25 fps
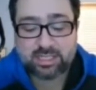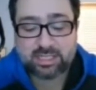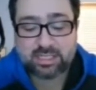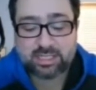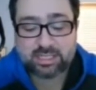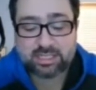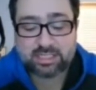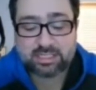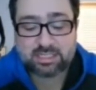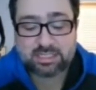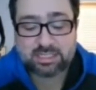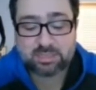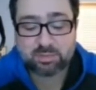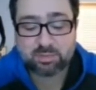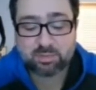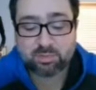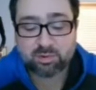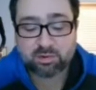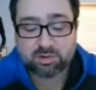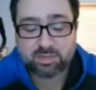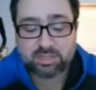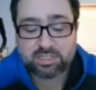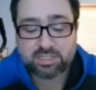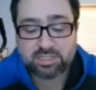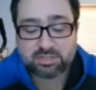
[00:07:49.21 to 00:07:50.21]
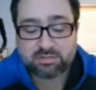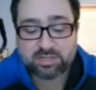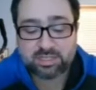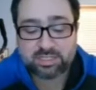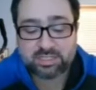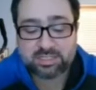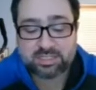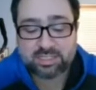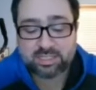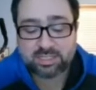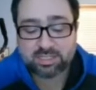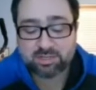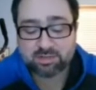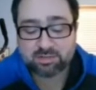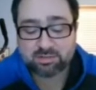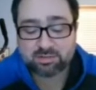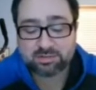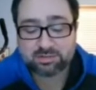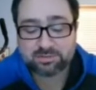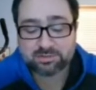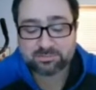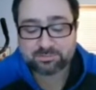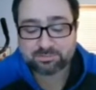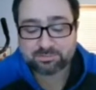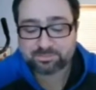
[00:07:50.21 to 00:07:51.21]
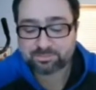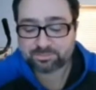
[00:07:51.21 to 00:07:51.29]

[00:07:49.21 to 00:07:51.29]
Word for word: He supports units that don't,